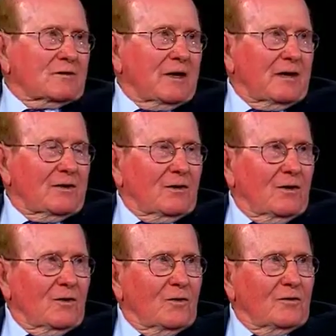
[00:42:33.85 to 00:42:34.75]
scattered
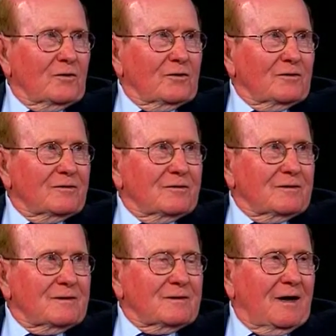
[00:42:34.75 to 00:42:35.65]
all over
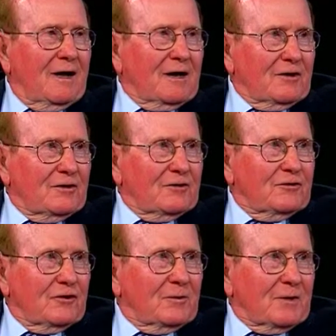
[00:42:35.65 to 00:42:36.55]
Holland and
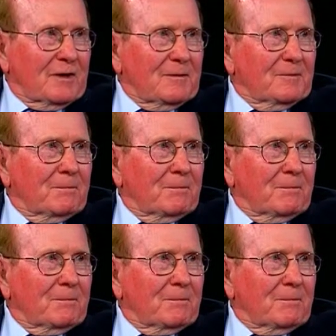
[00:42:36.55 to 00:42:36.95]
Germany.